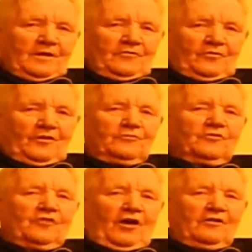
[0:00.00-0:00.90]
So I
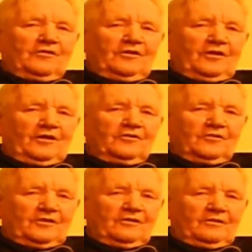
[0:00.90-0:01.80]
retired in
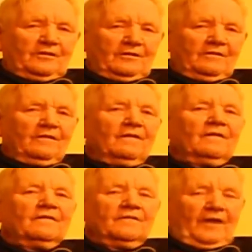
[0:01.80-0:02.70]

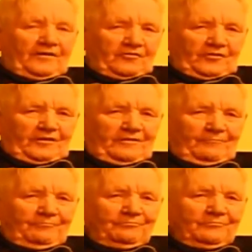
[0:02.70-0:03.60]
1990,
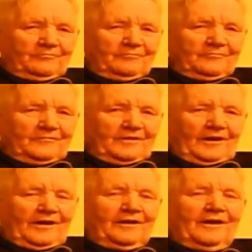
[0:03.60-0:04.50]

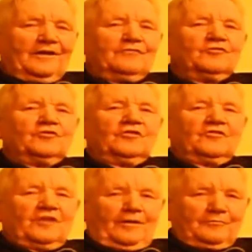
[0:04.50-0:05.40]
and I never done a
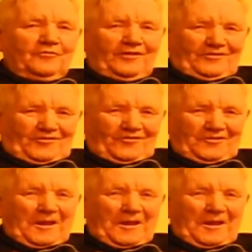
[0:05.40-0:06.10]
tap since.